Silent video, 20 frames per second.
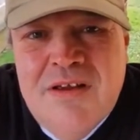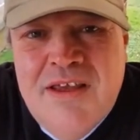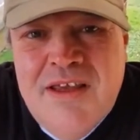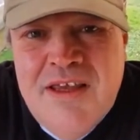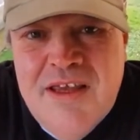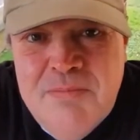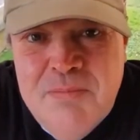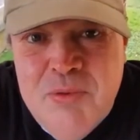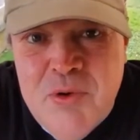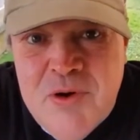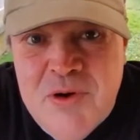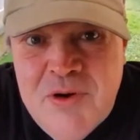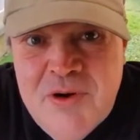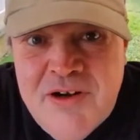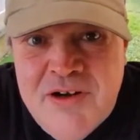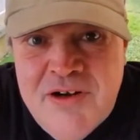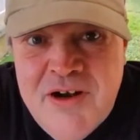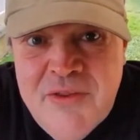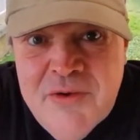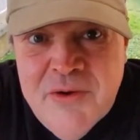He put on
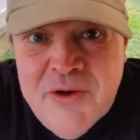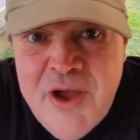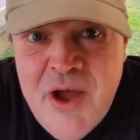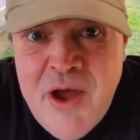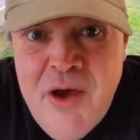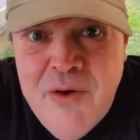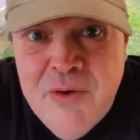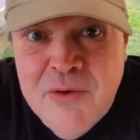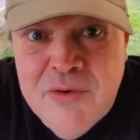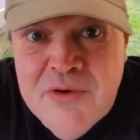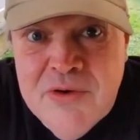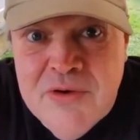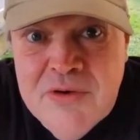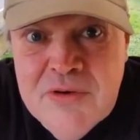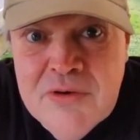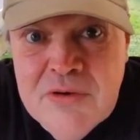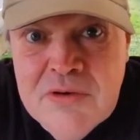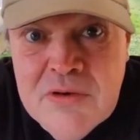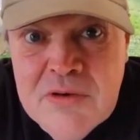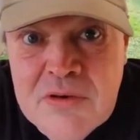another coat.
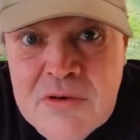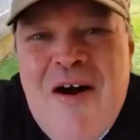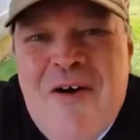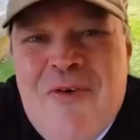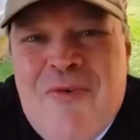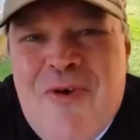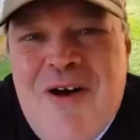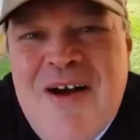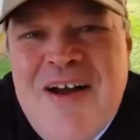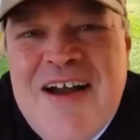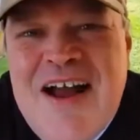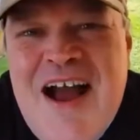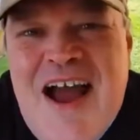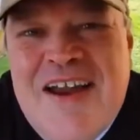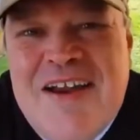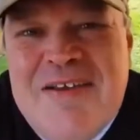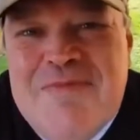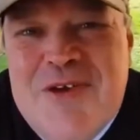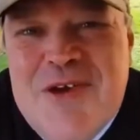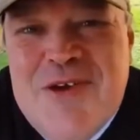What
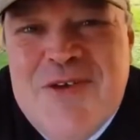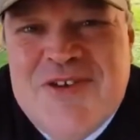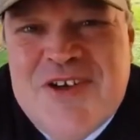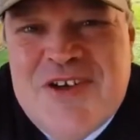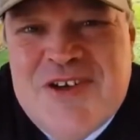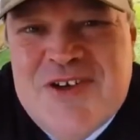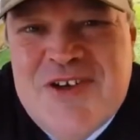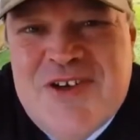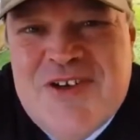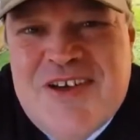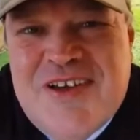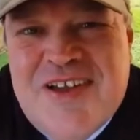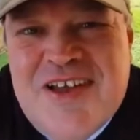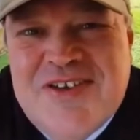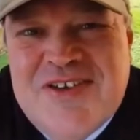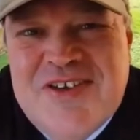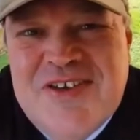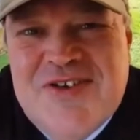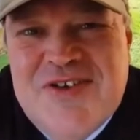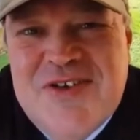kind of music should you
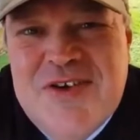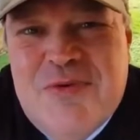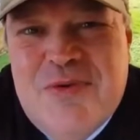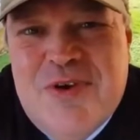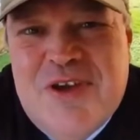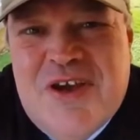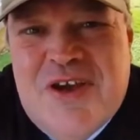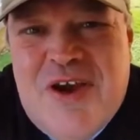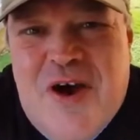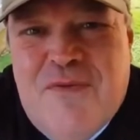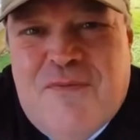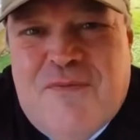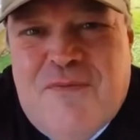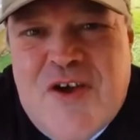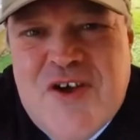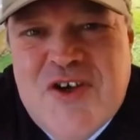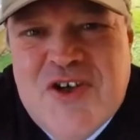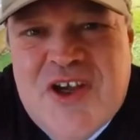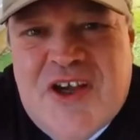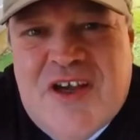listen to when you go
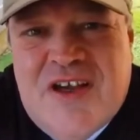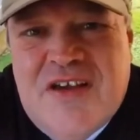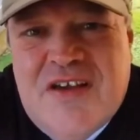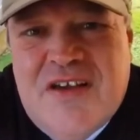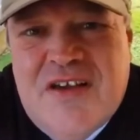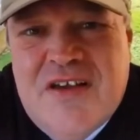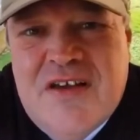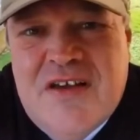fishing?